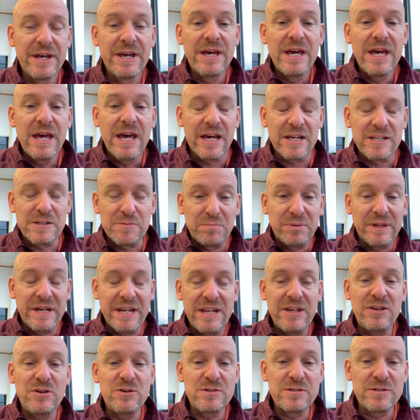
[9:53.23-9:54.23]

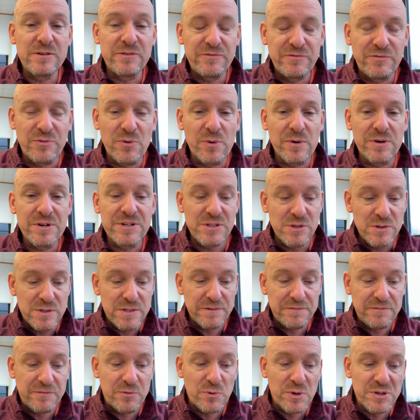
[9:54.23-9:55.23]
explaining use of force
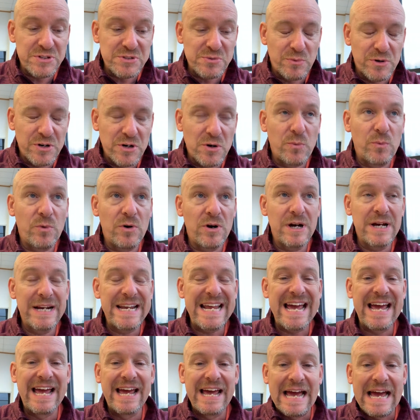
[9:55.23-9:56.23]
101,
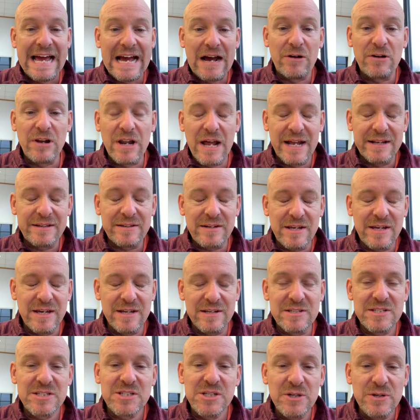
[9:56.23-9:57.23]
how not to get
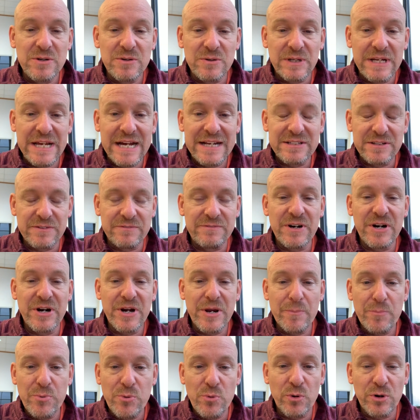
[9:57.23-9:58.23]
sued. That's a very
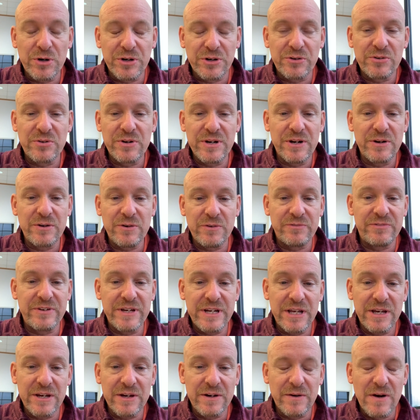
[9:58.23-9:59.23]
important, critical
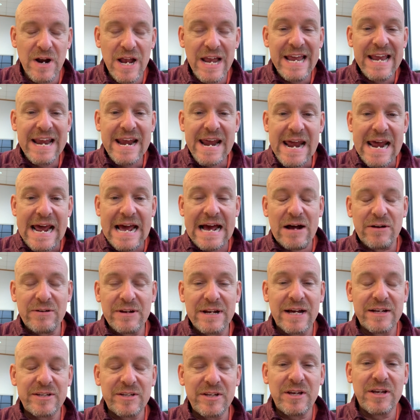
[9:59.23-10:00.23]
video, how
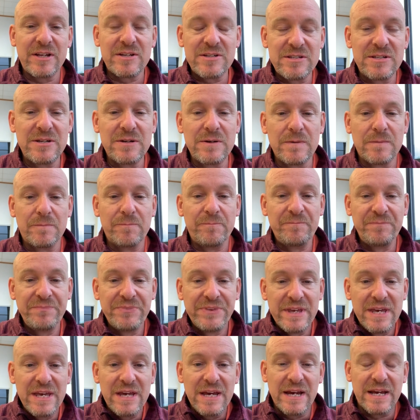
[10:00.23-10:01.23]
not to get sued.
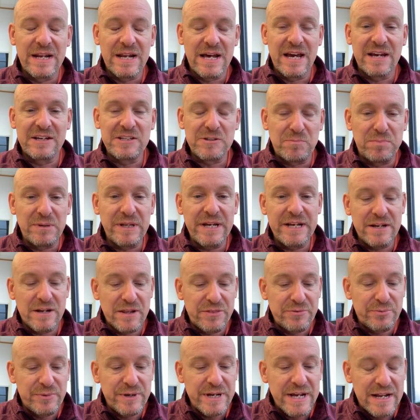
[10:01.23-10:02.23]
And I explained the
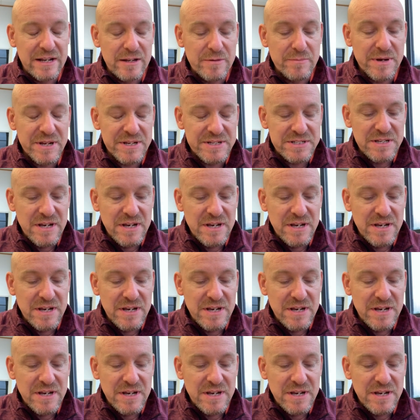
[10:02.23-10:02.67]
3 elements: